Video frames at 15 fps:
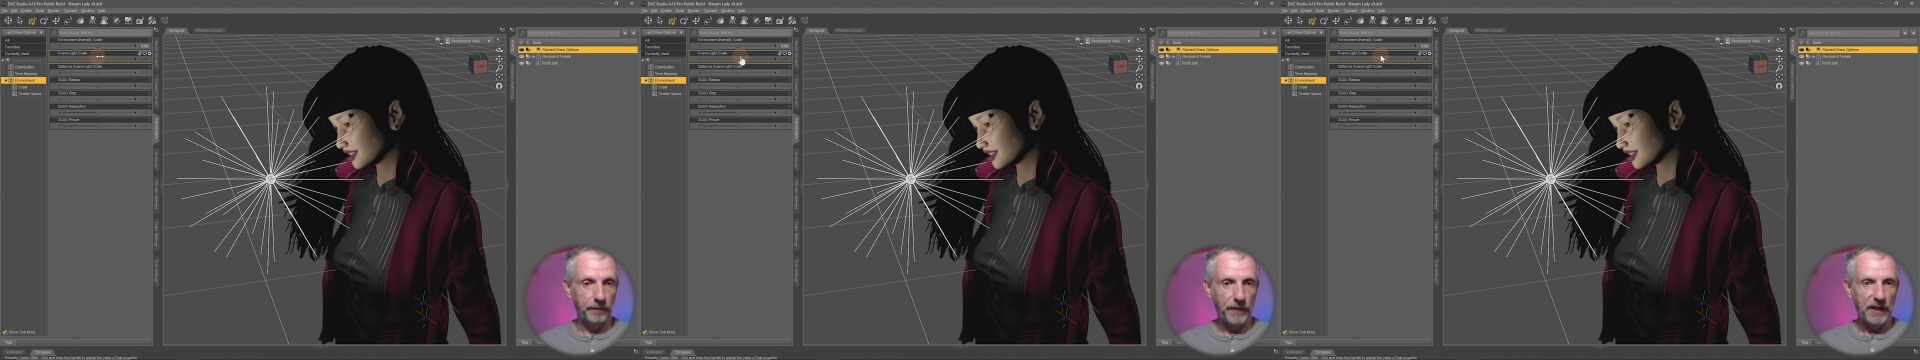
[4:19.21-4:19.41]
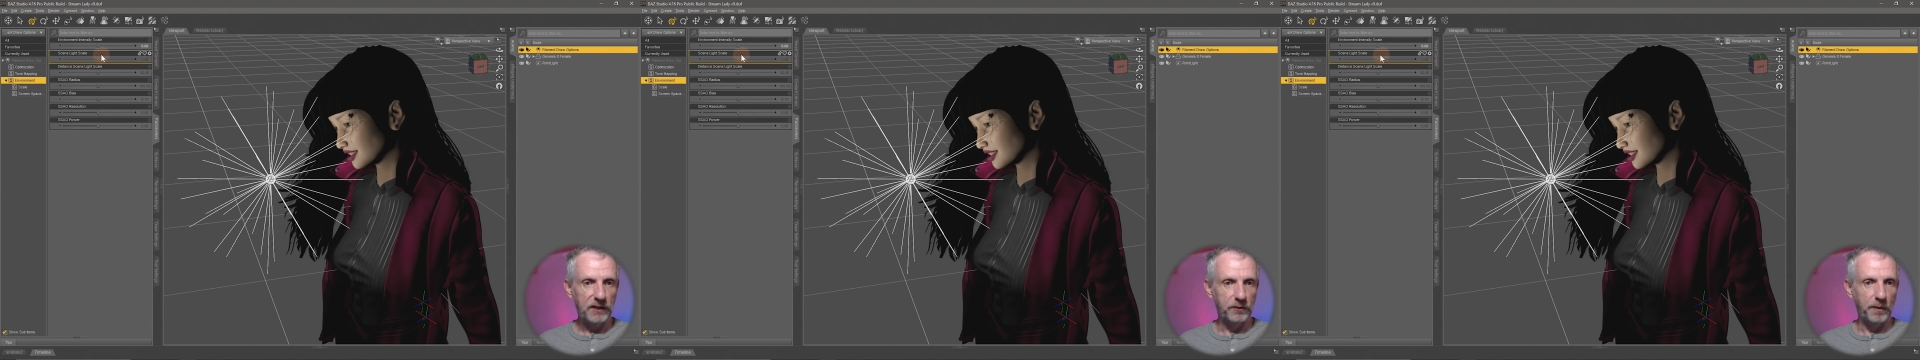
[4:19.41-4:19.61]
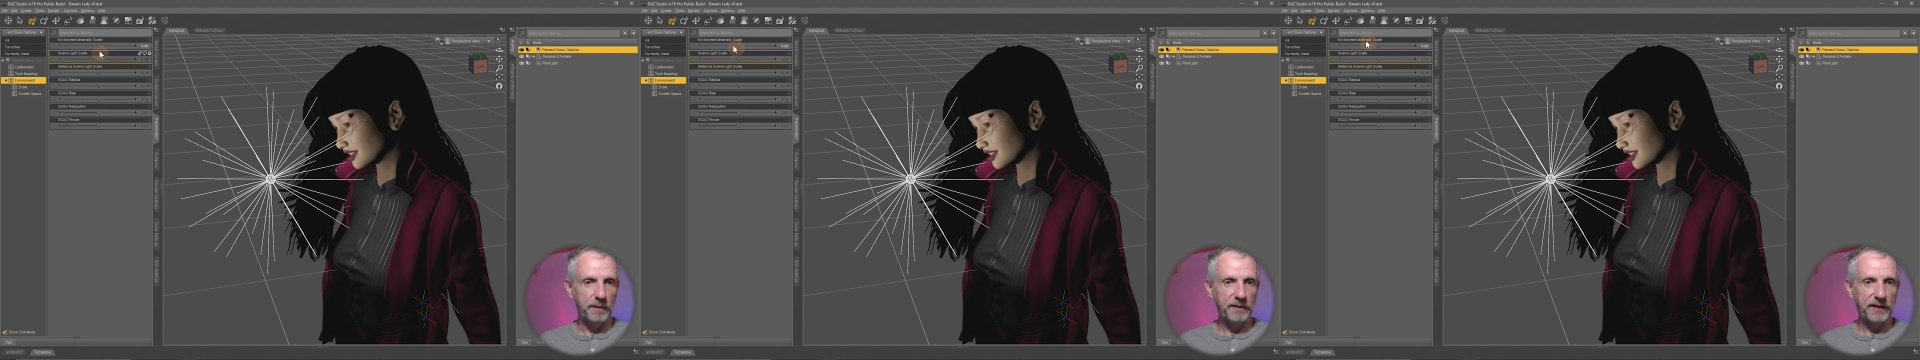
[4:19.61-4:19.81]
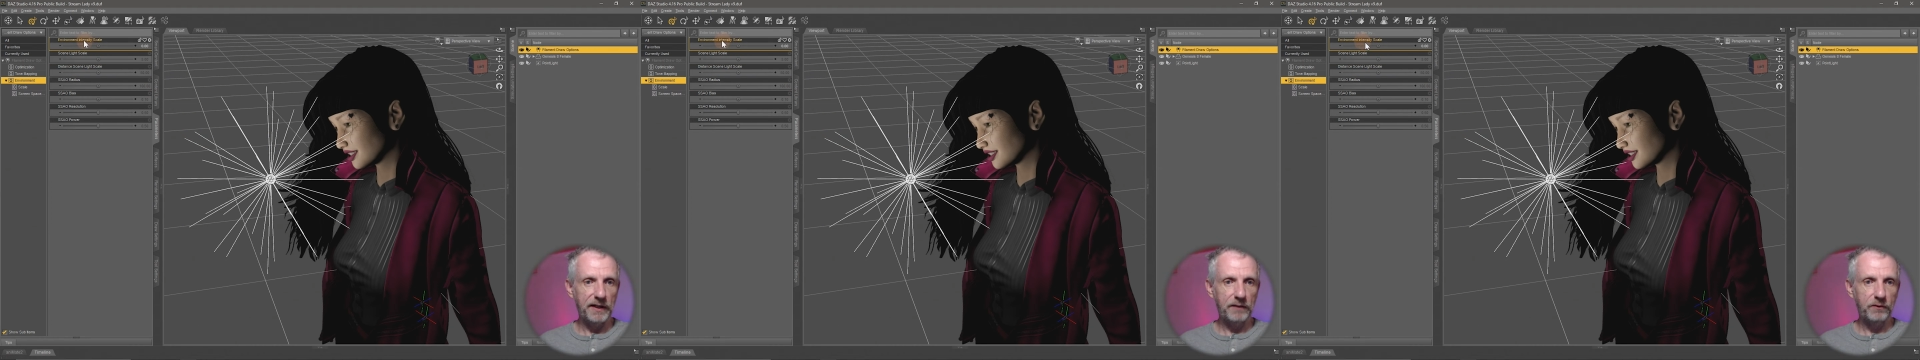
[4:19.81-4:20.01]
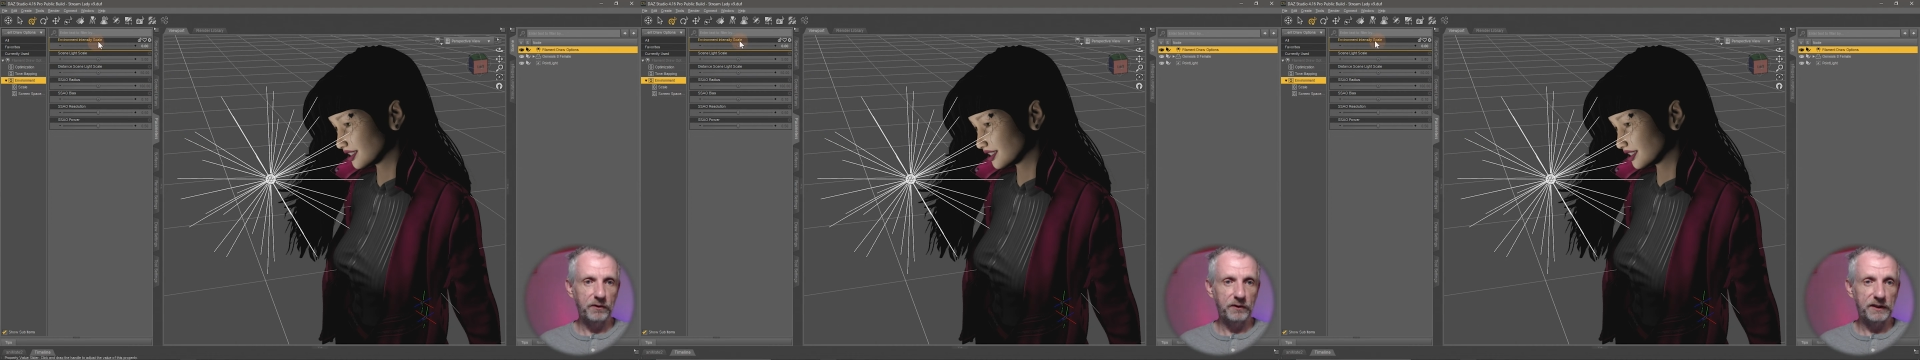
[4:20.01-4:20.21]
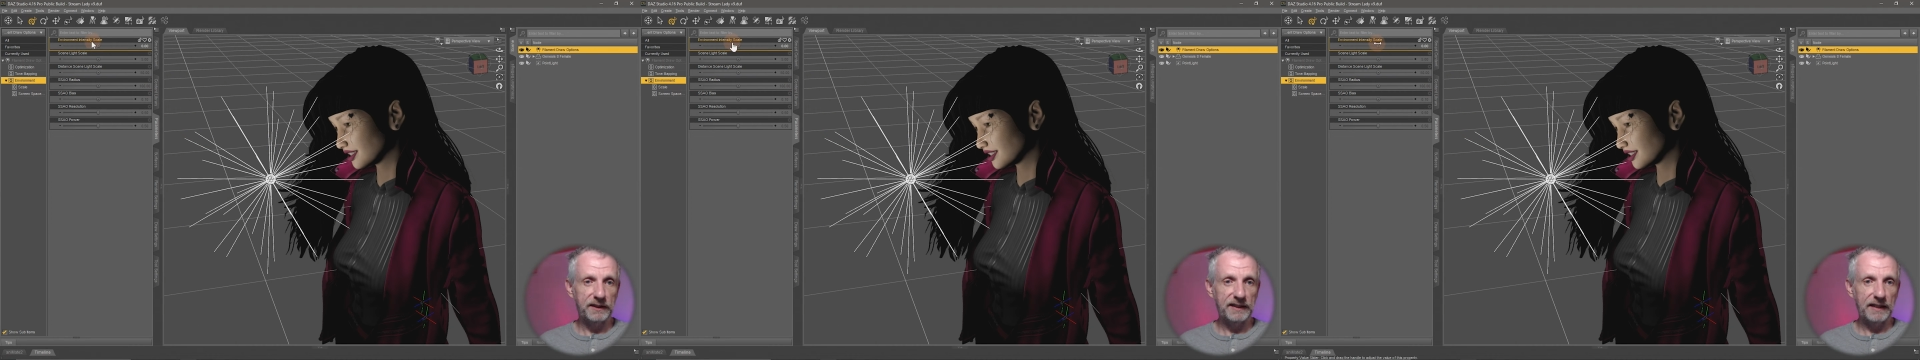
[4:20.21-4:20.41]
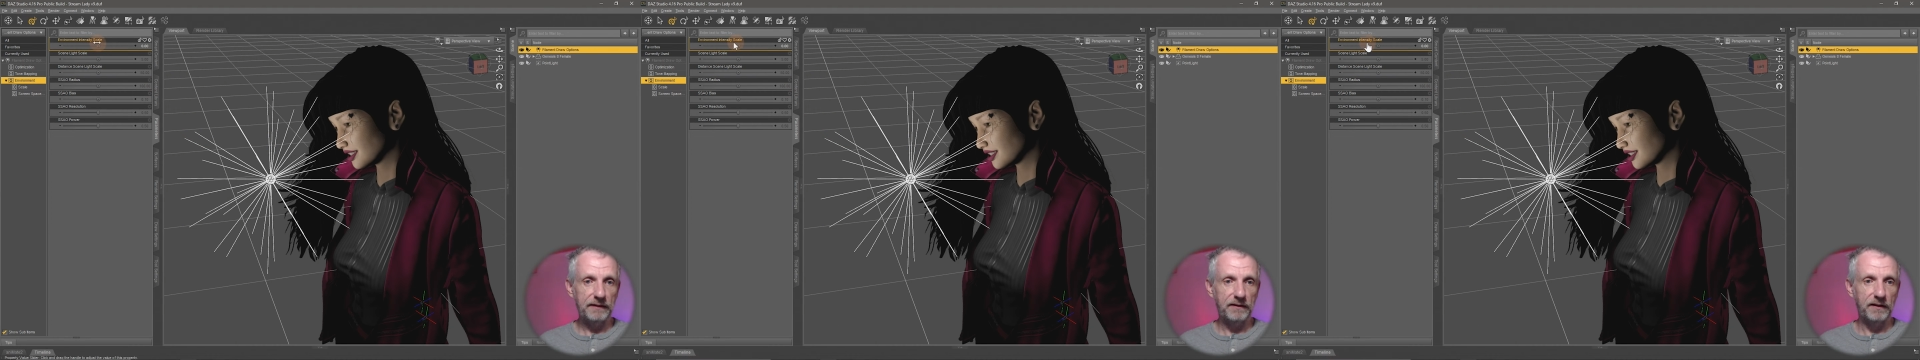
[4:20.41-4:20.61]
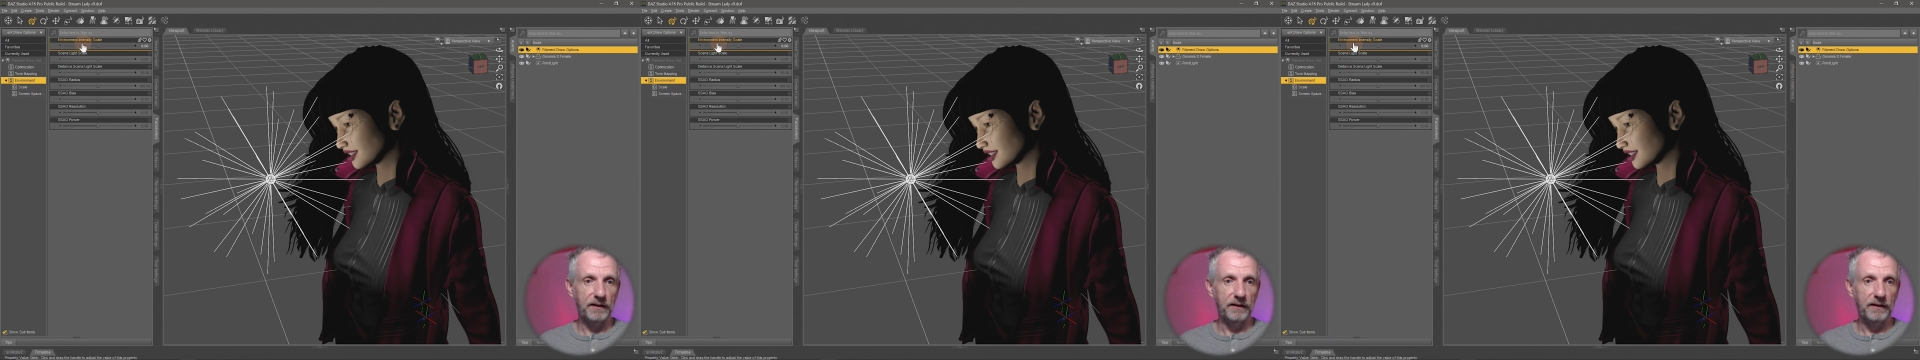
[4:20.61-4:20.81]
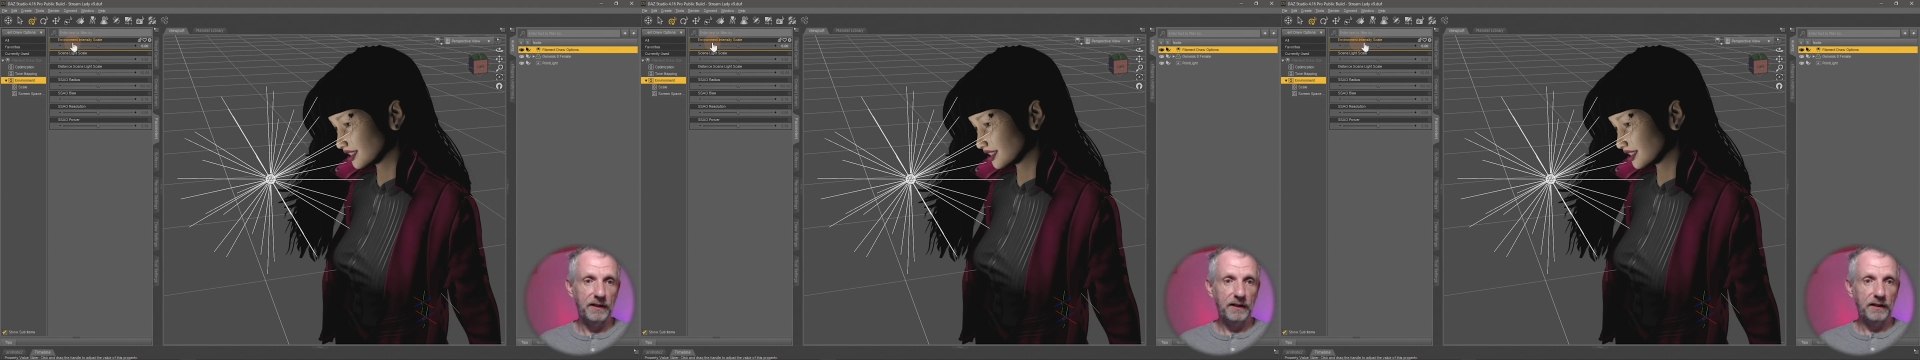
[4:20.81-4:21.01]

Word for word: Do you remember that where we set the